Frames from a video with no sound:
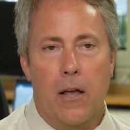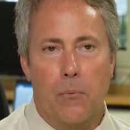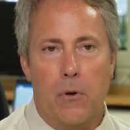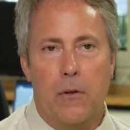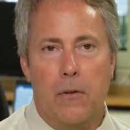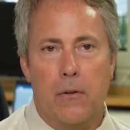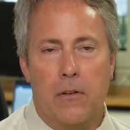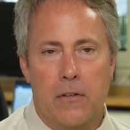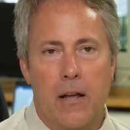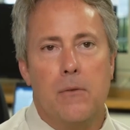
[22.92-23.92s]
and we
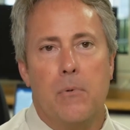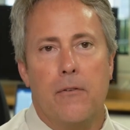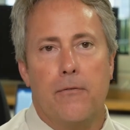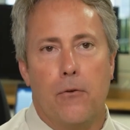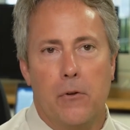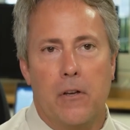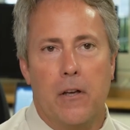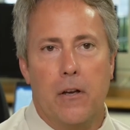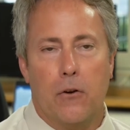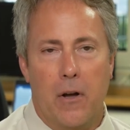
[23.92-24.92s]
intend to be
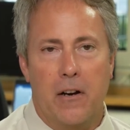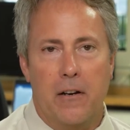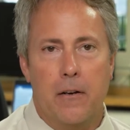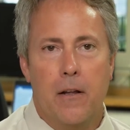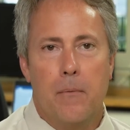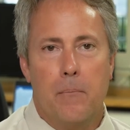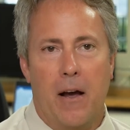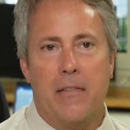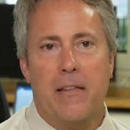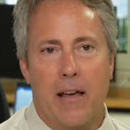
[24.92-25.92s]
fully accredited
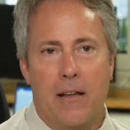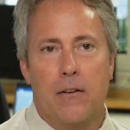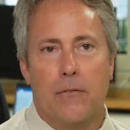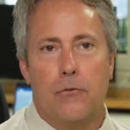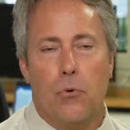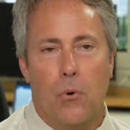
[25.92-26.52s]
by the end of